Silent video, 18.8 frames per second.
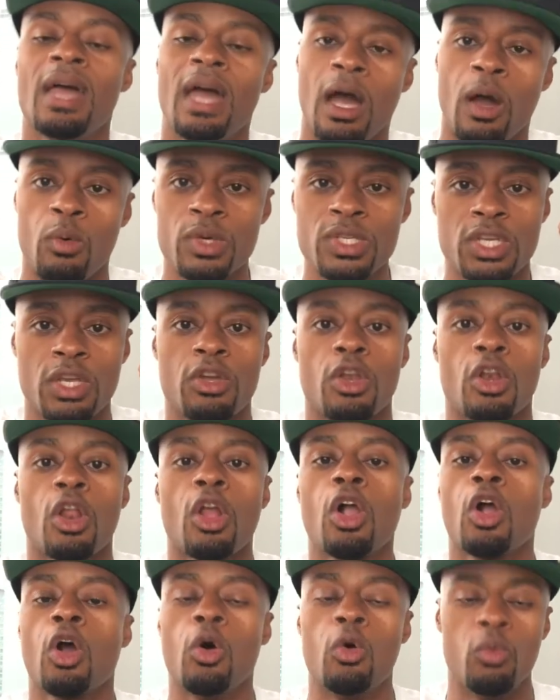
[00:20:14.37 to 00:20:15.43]
I wish I could
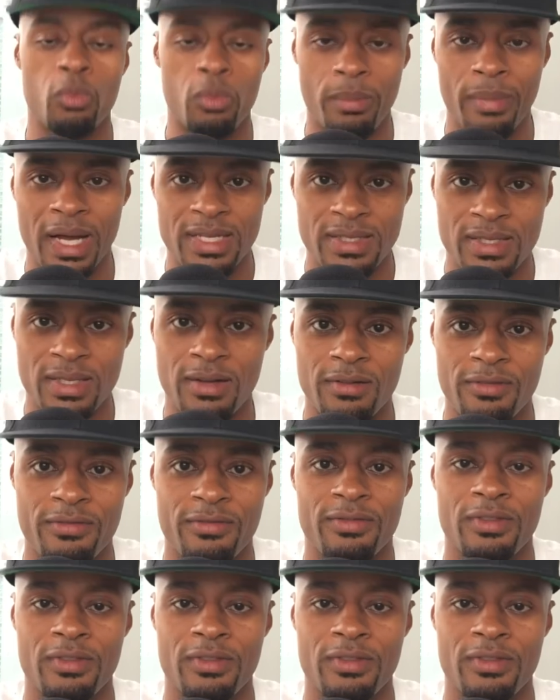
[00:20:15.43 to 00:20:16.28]
clone myself.